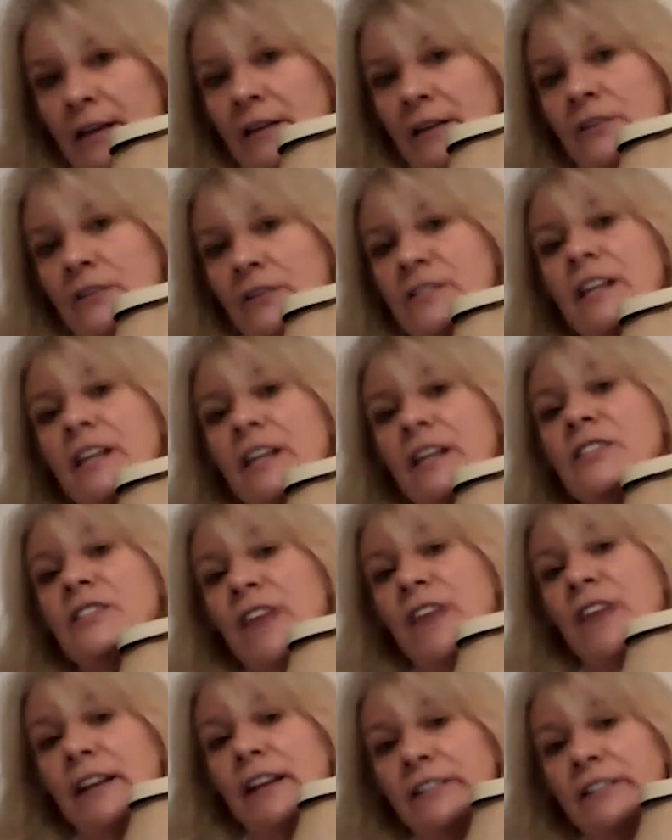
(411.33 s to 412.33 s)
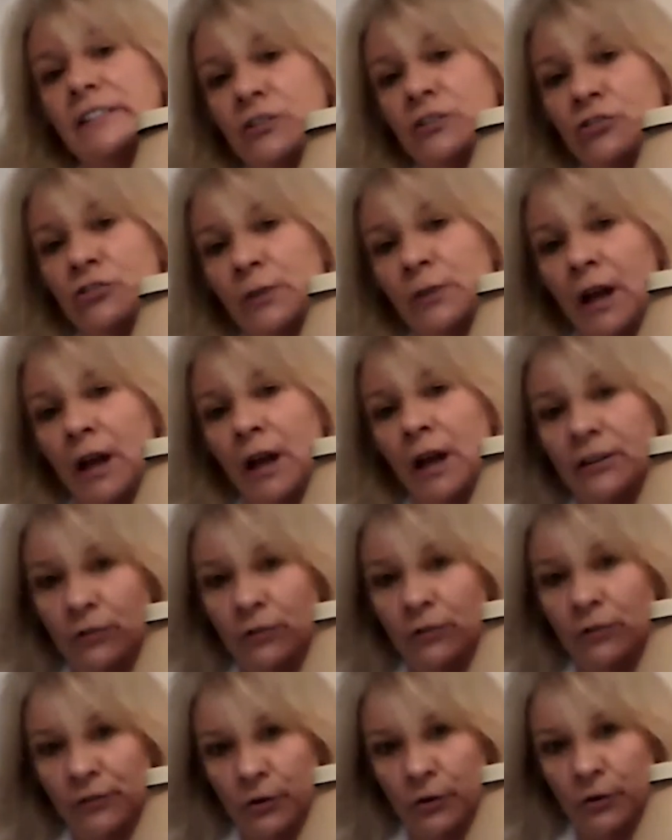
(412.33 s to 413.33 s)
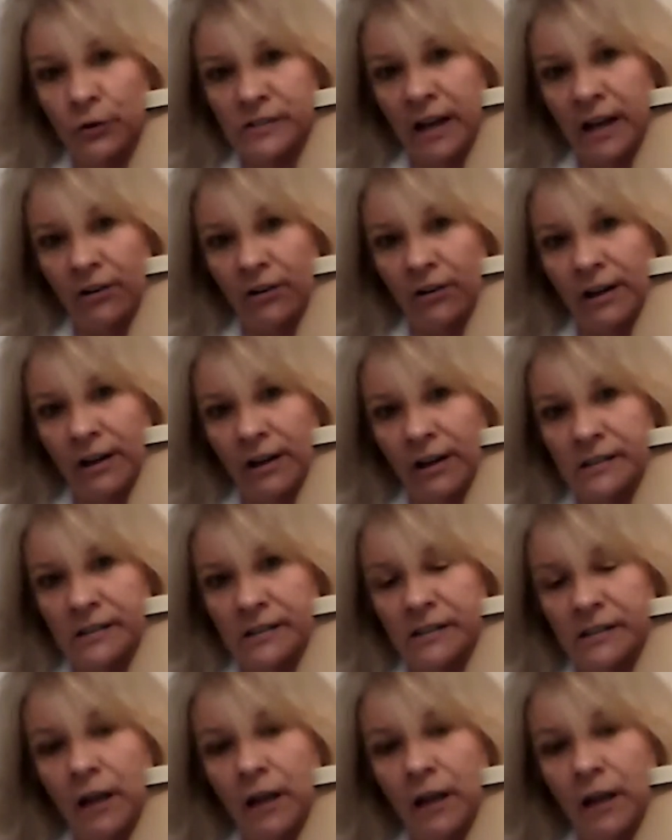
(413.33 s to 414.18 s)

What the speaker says: There's nice fatty tissue in either of those areas.